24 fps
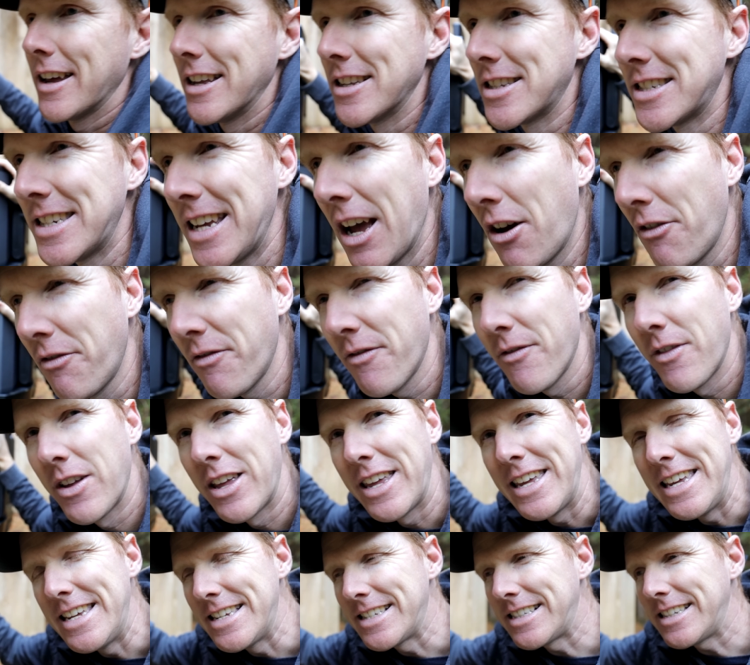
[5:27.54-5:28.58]
and see how
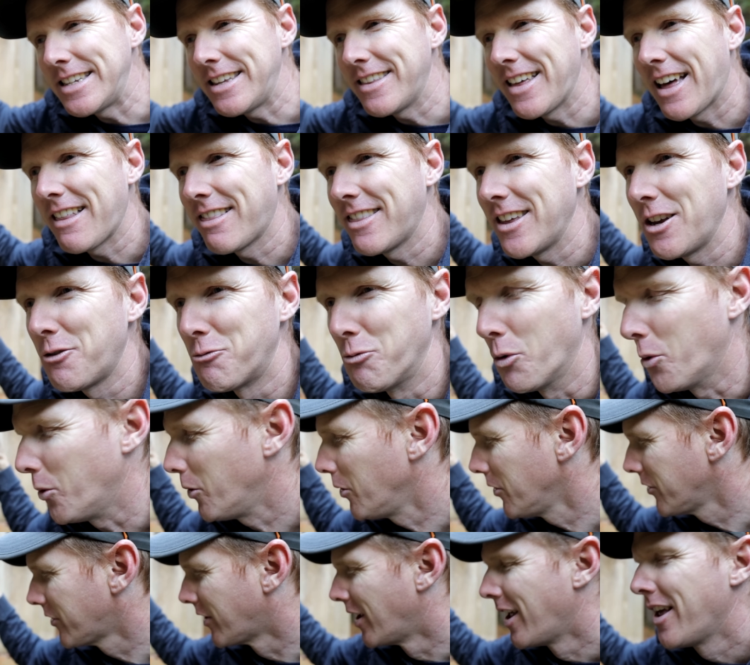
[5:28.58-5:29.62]
easily that thing
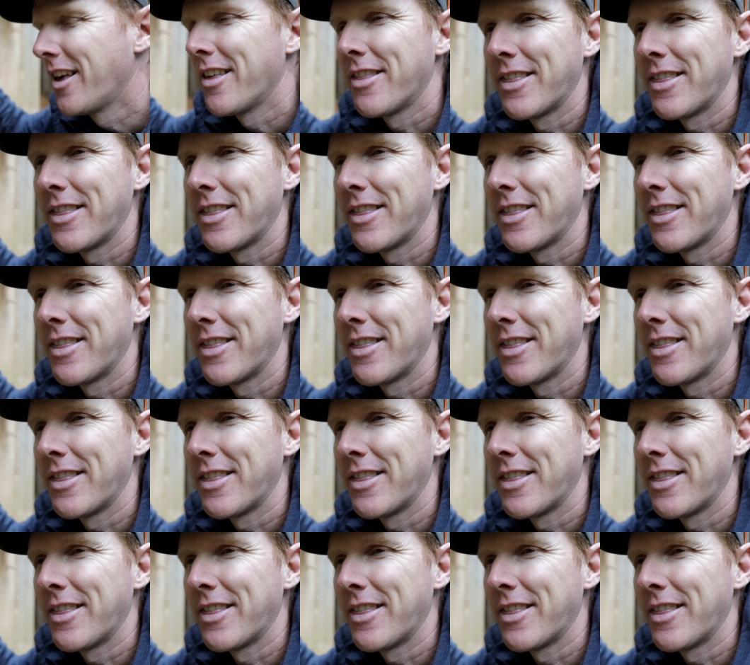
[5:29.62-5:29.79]
rolls?